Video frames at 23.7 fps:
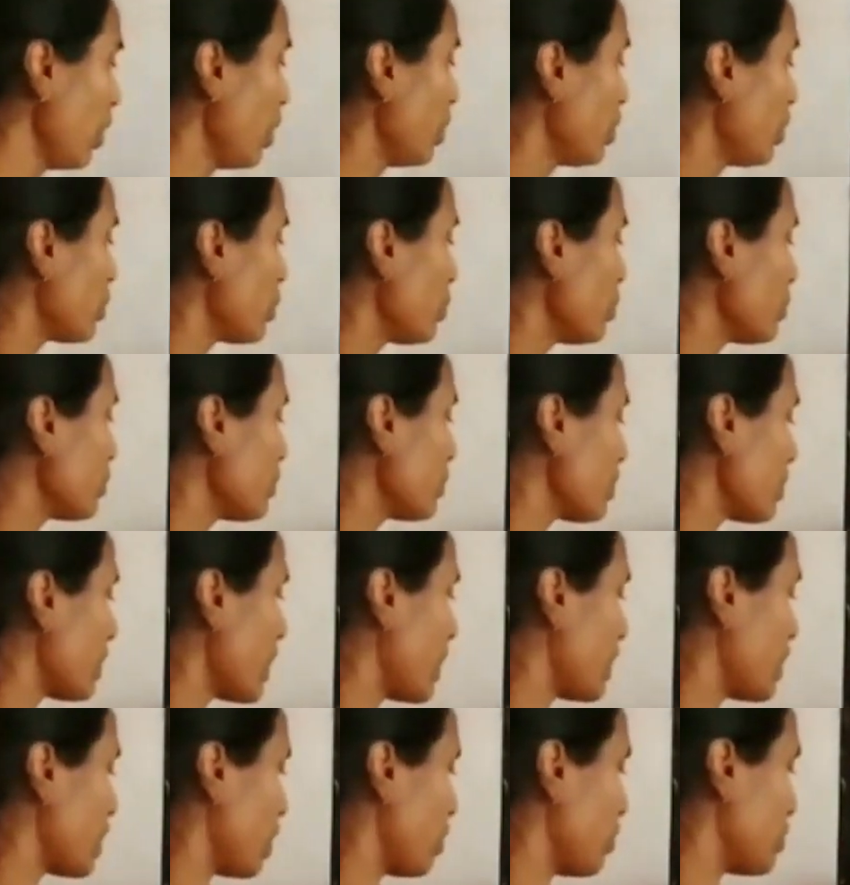2
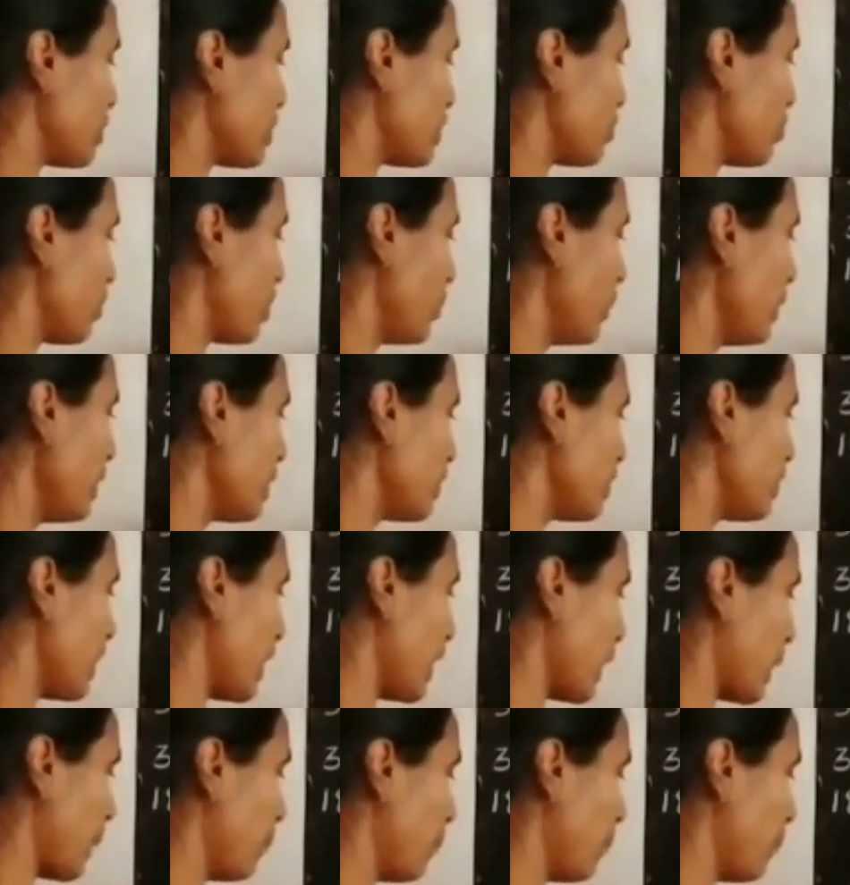10,000s will be there.